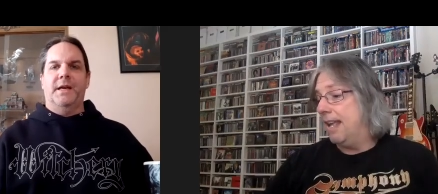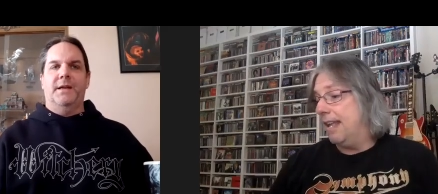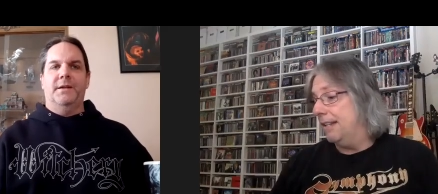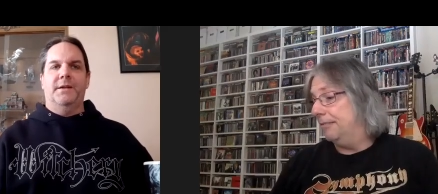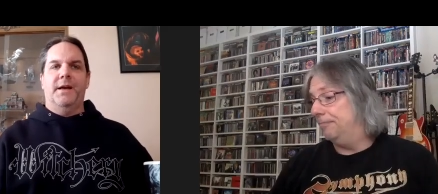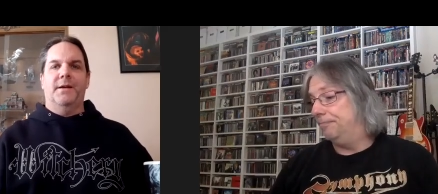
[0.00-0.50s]
Speaker 1: Get,
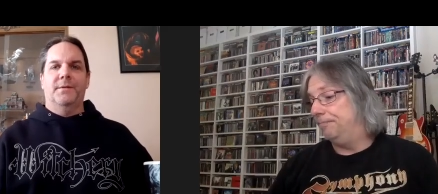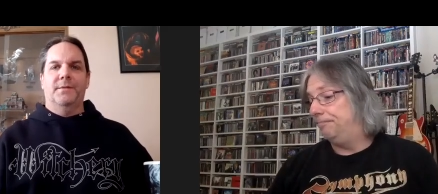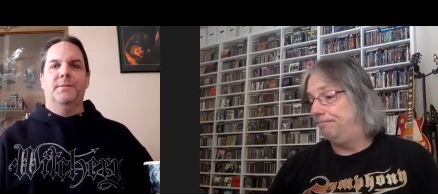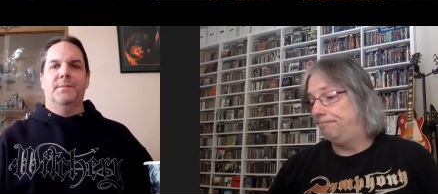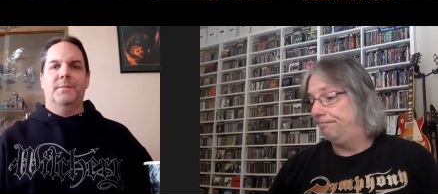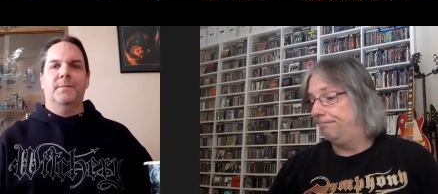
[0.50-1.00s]
yeah.
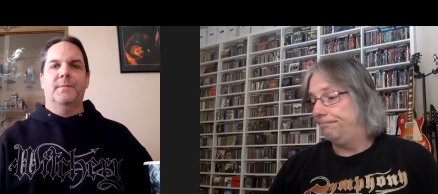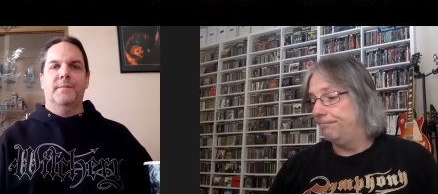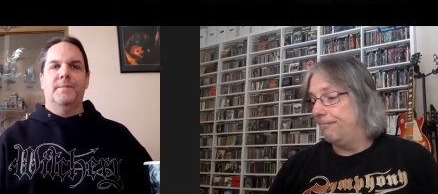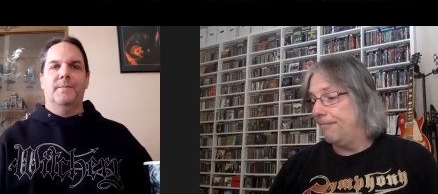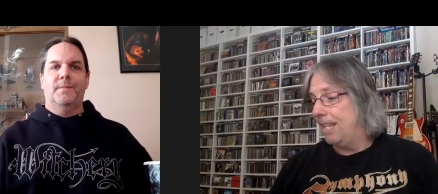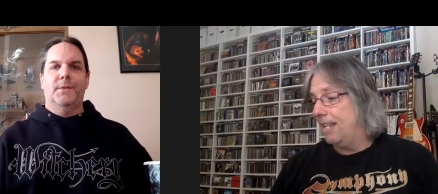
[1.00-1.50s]

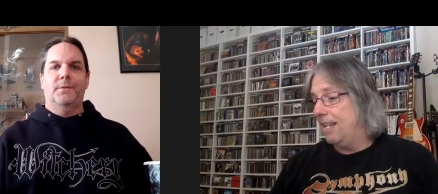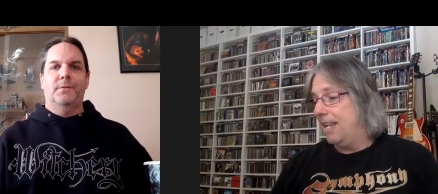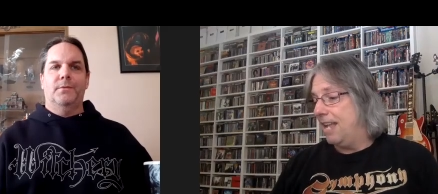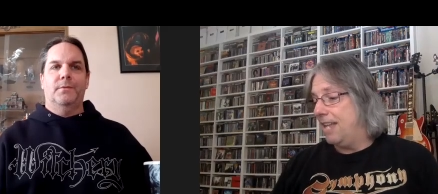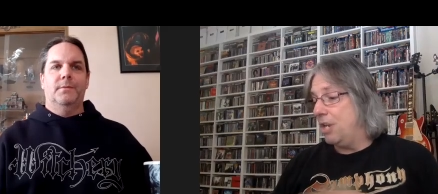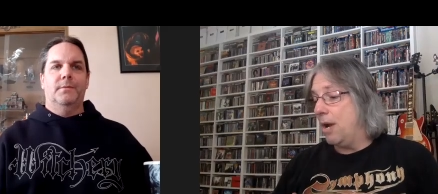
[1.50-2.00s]

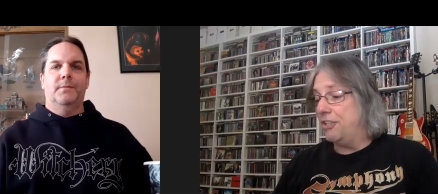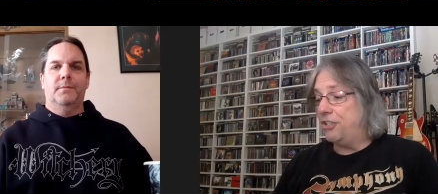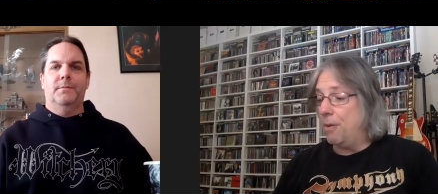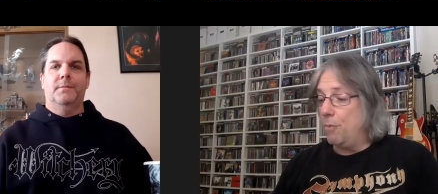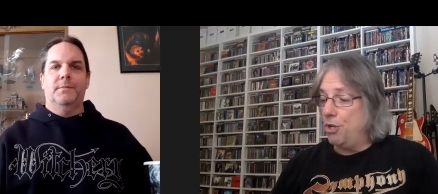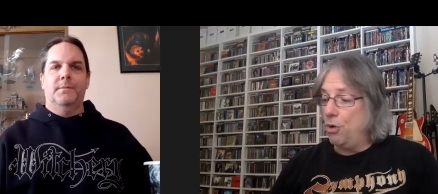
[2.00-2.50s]
And you know, as
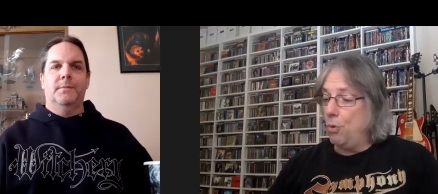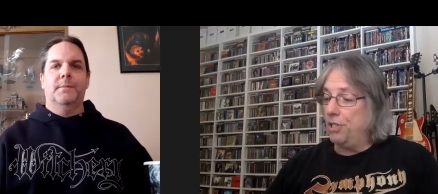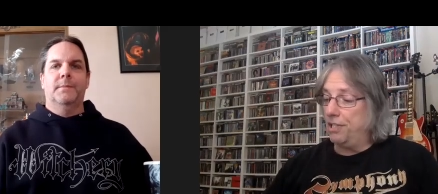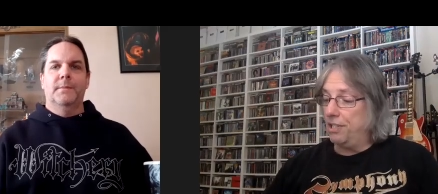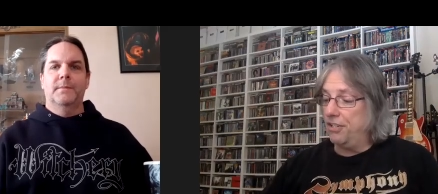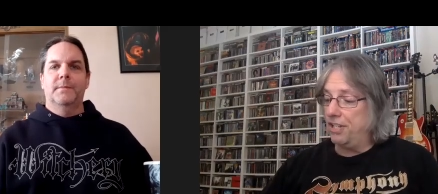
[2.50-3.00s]
someone who was
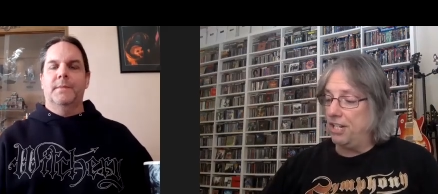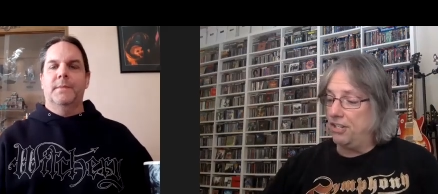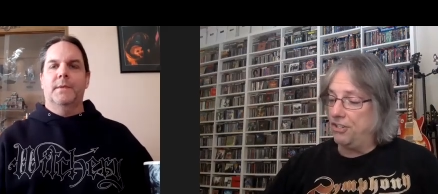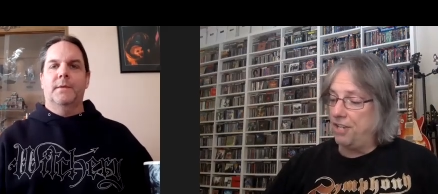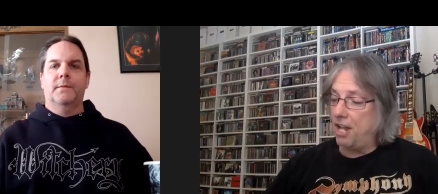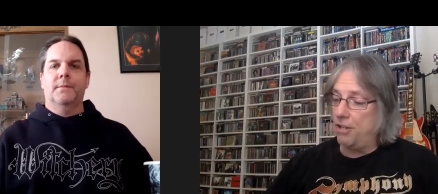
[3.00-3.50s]
listening to
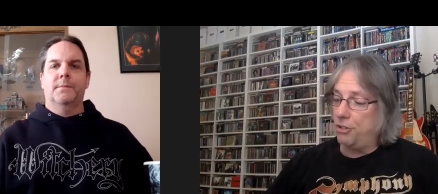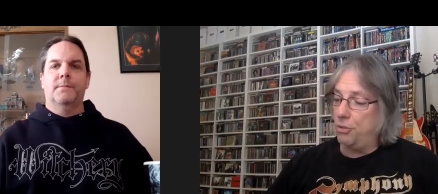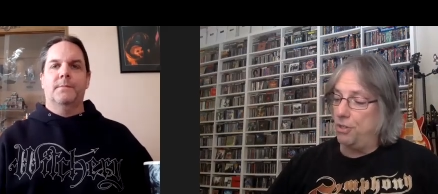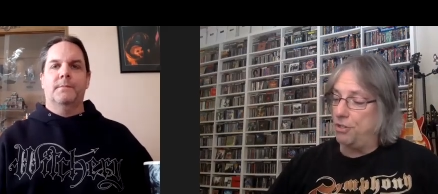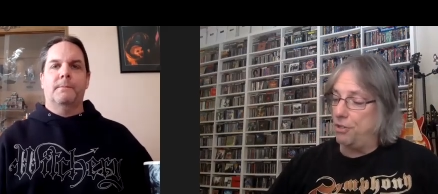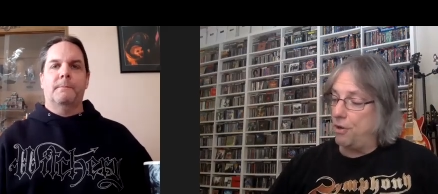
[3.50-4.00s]
Solitude
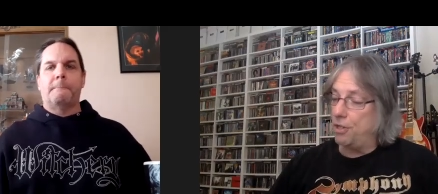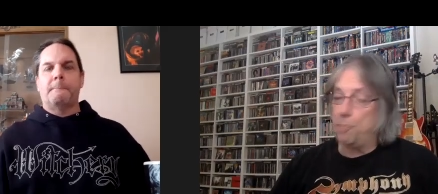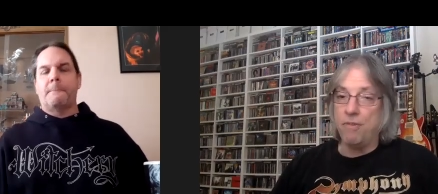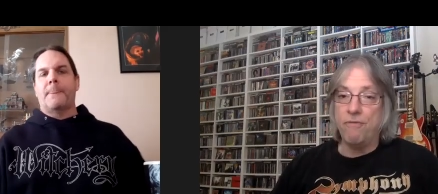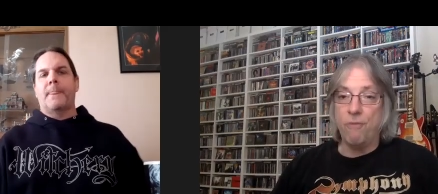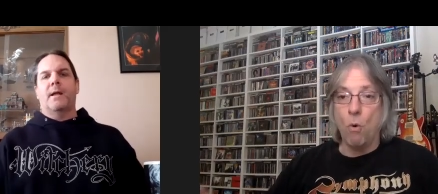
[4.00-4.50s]
Aeturnus
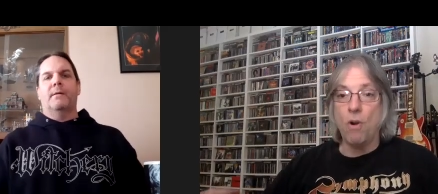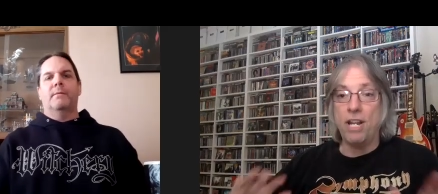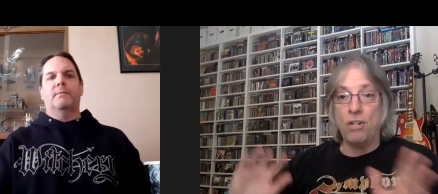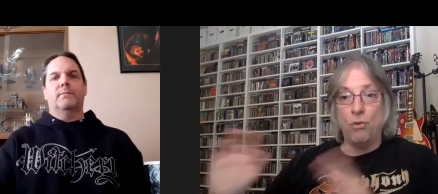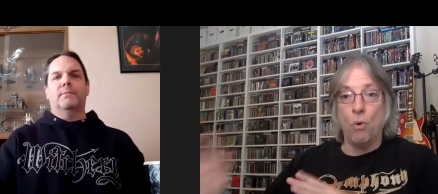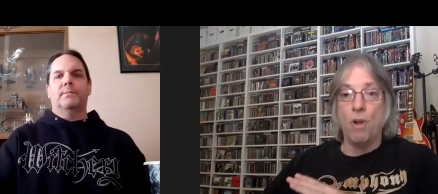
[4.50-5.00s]
before he
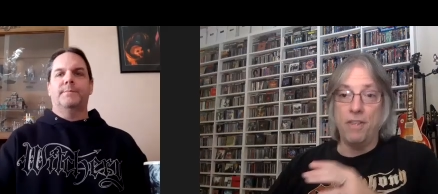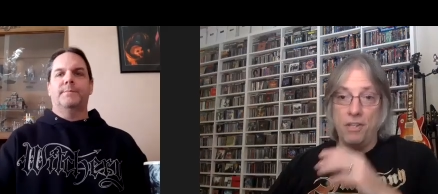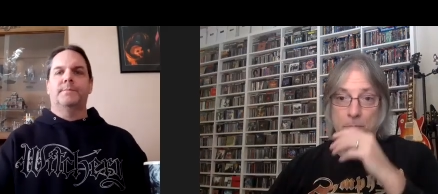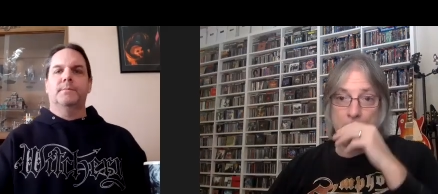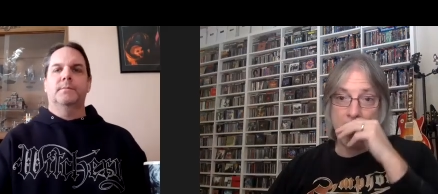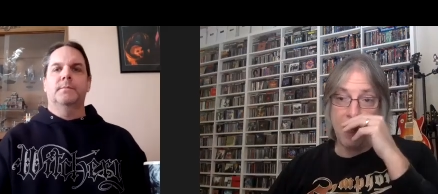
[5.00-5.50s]
joined
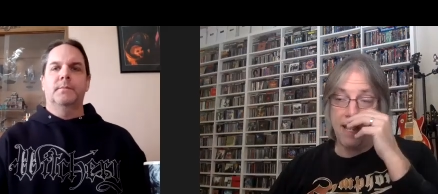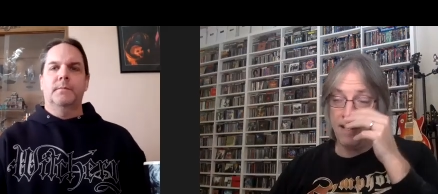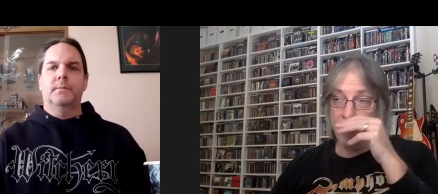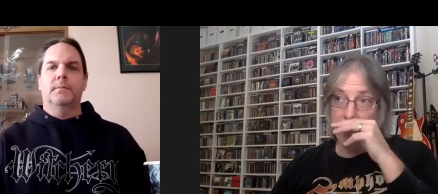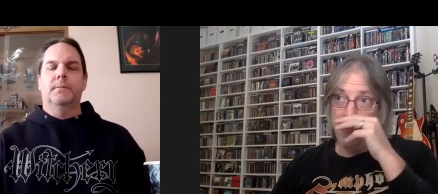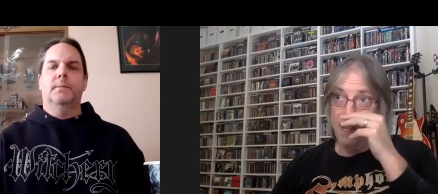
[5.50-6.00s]
this band,
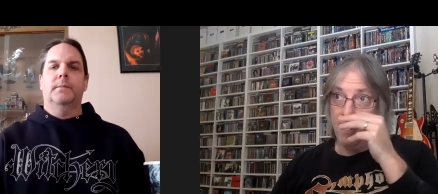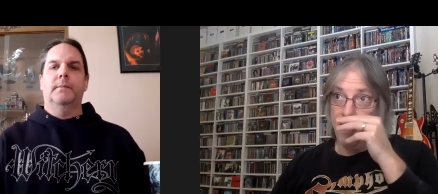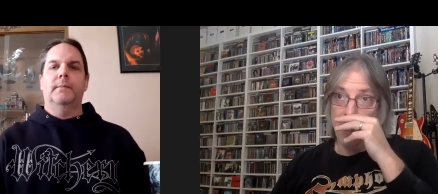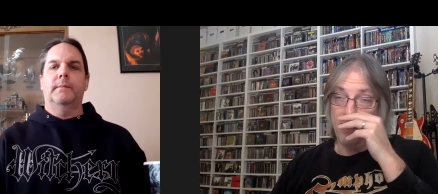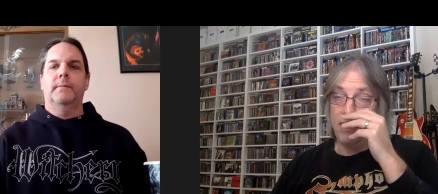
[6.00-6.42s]
uh, mm-hmm.